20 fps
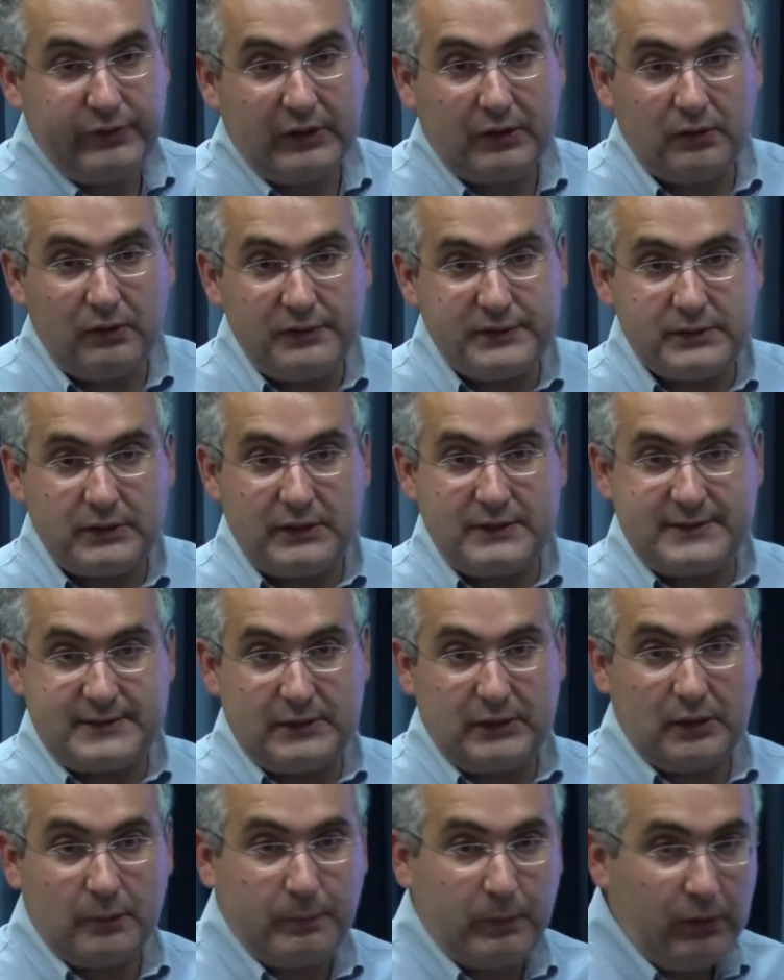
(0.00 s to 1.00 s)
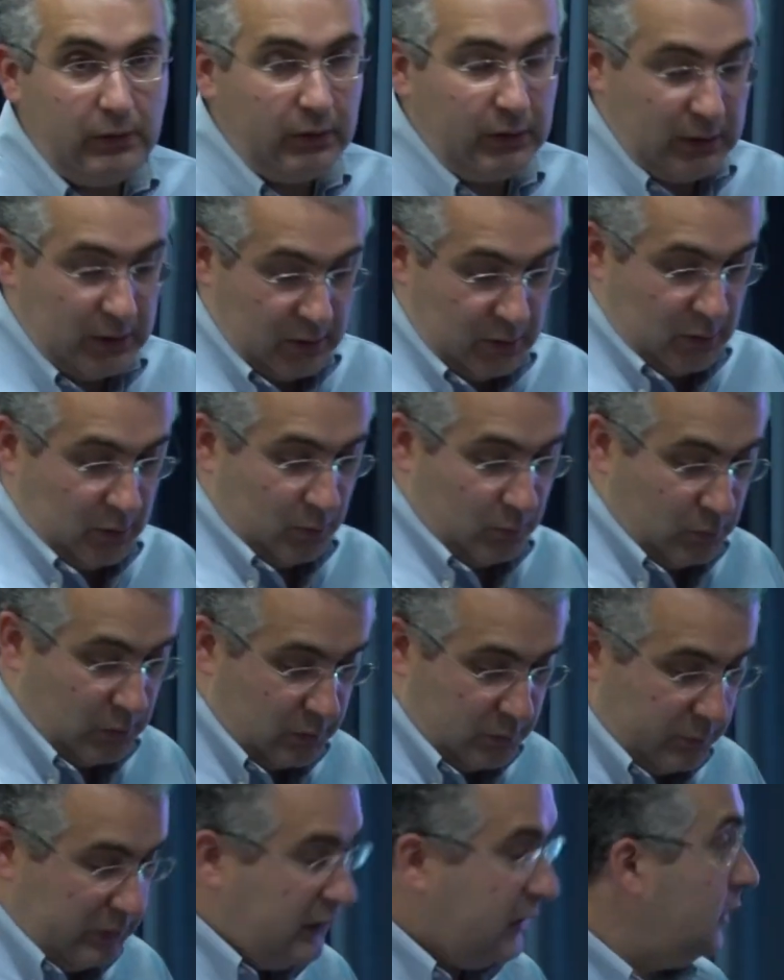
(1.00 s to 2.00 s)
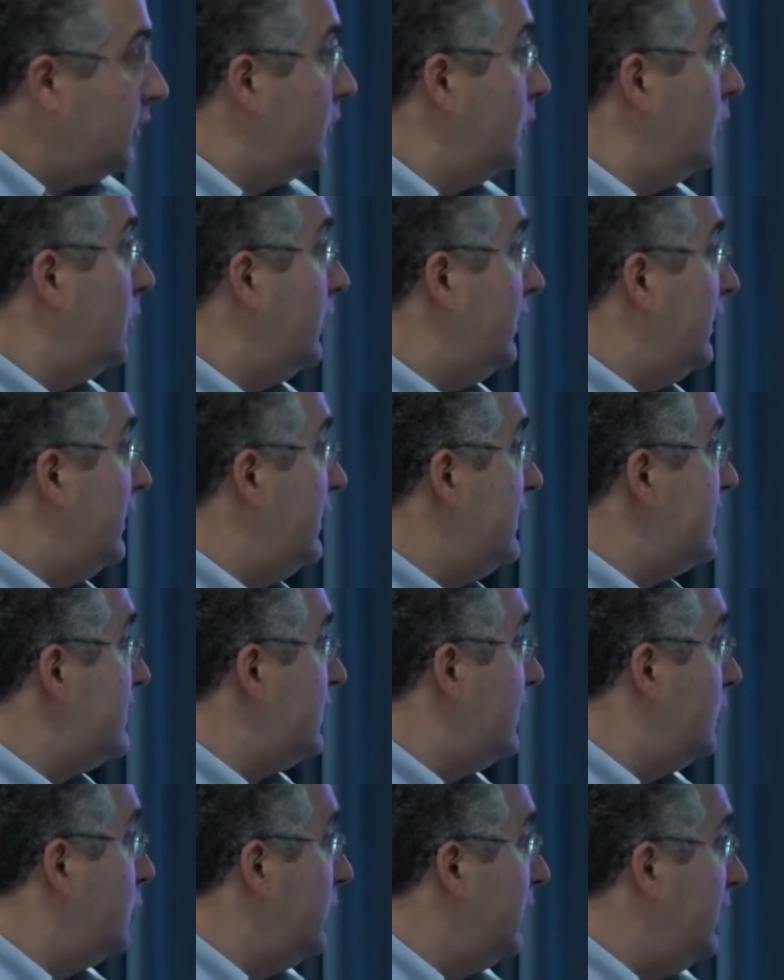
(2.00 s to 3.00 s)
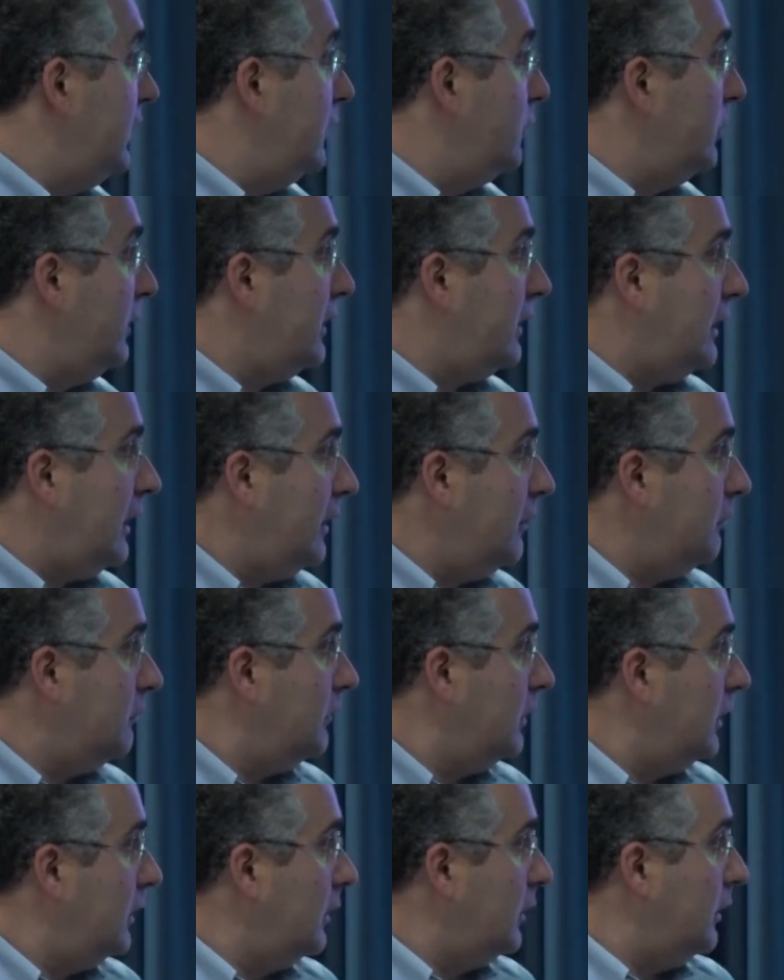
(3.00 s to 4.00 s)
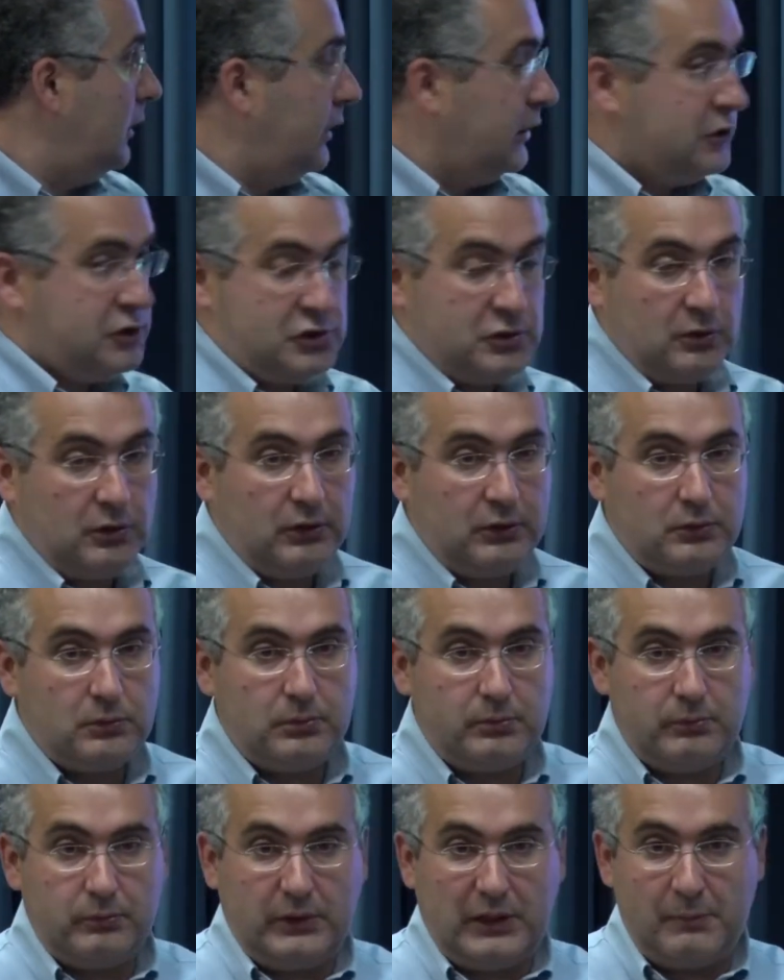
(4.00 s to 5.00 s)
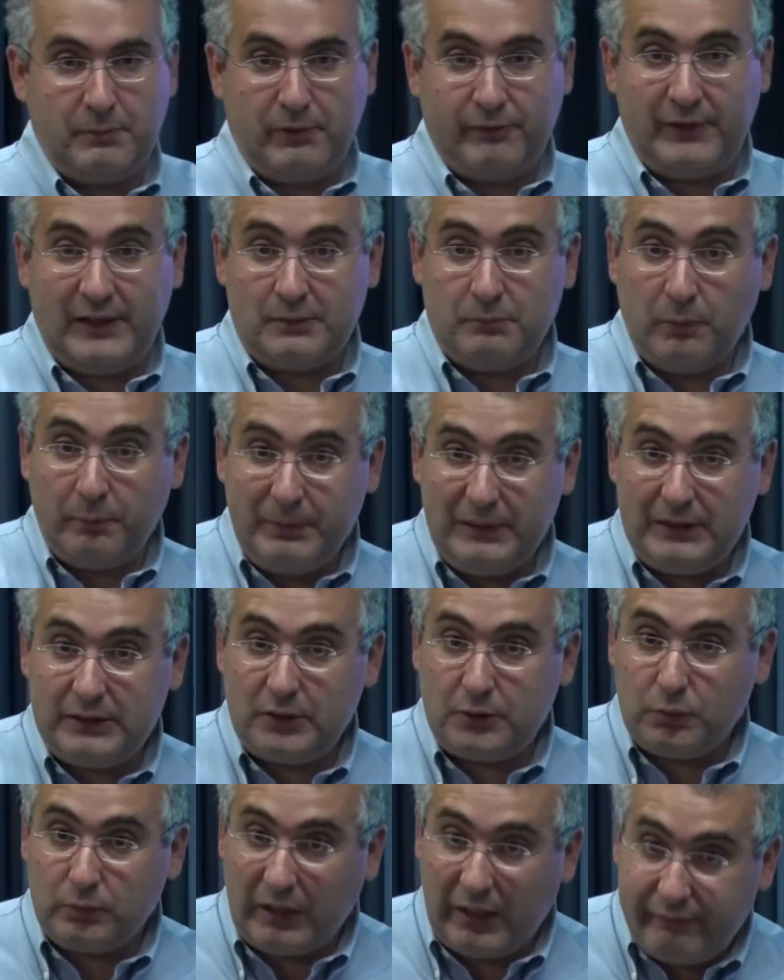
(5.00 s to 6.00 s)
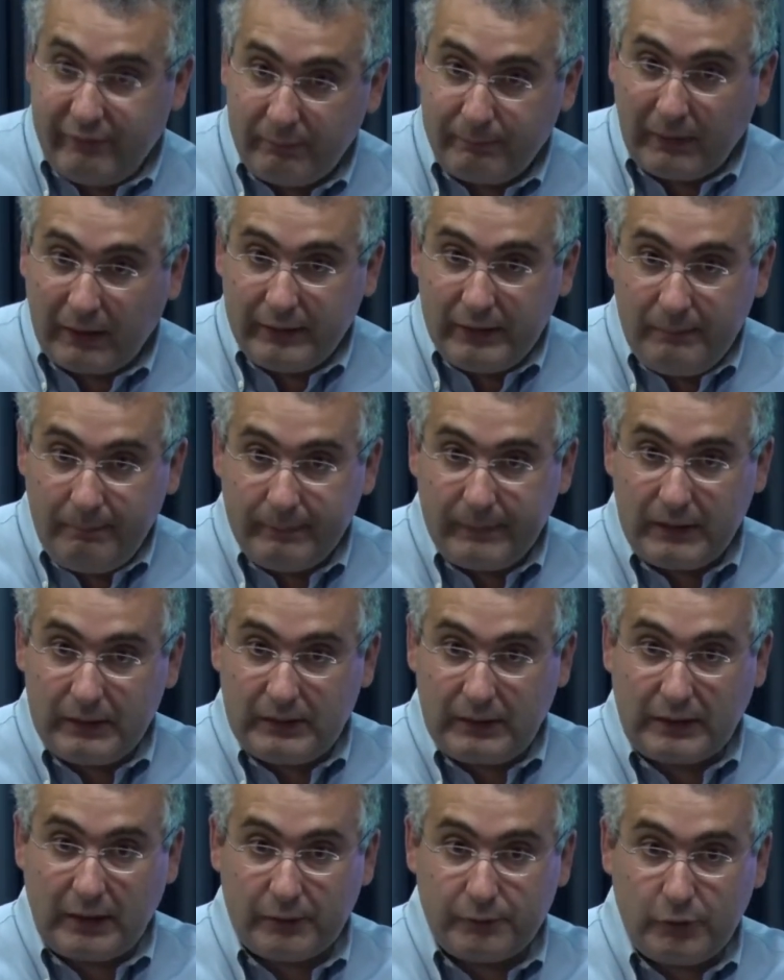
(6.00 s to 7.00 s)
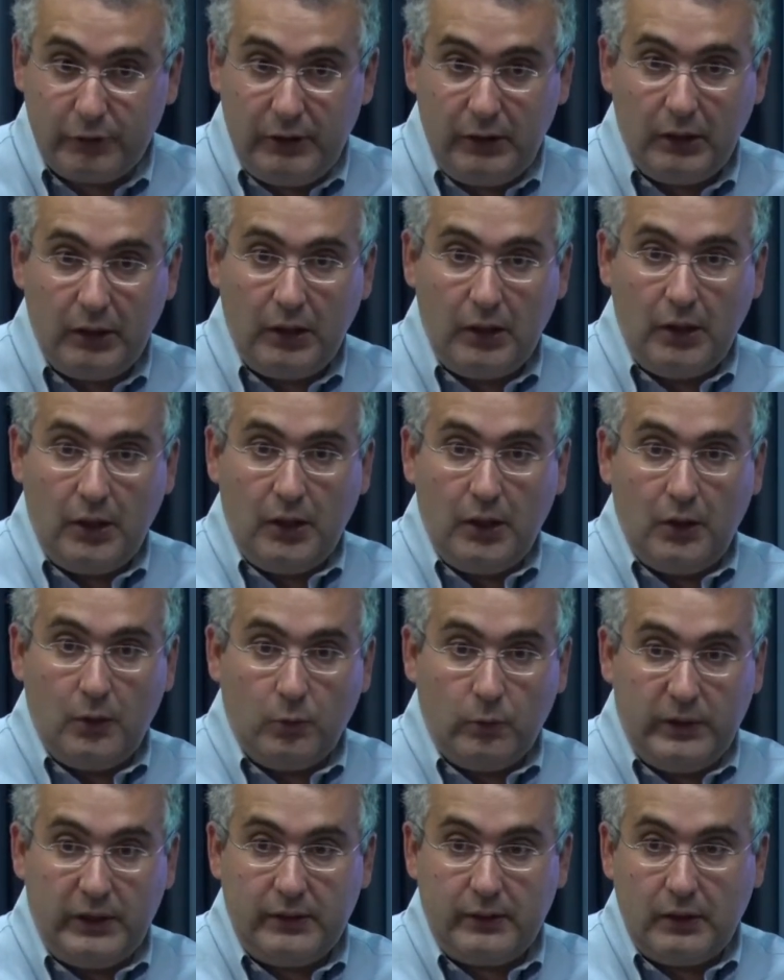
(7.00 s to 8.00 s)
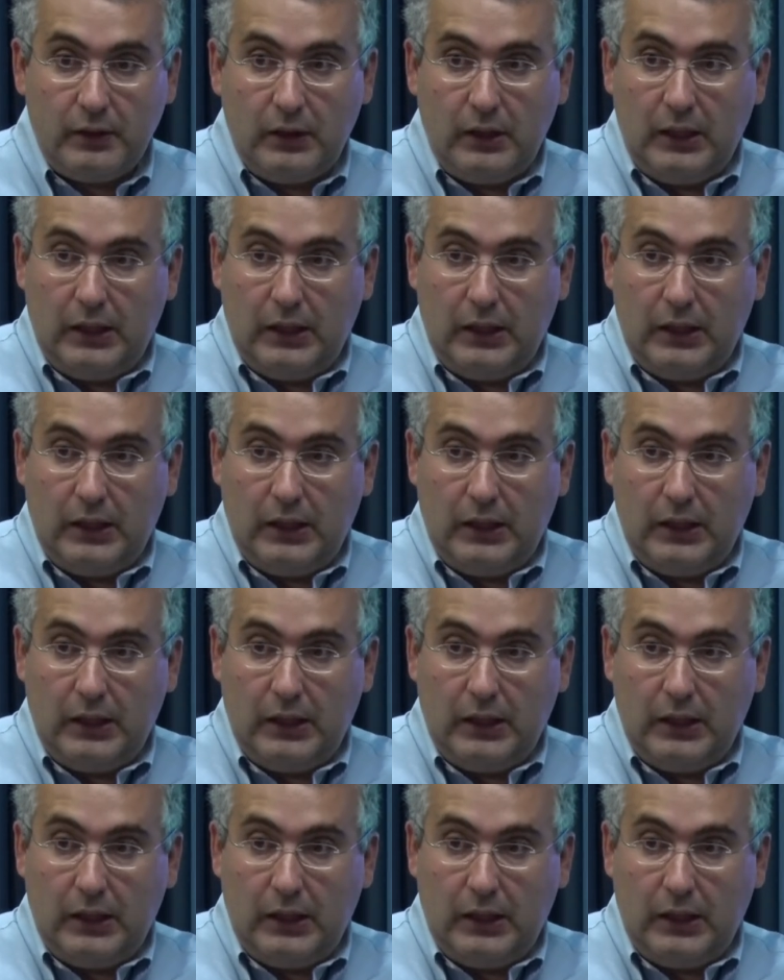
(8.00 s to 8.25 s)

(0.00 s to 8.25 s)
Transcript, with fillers: vehicles in Singapore, what we can do is we can ensure we can provide mobility to everybody in the country with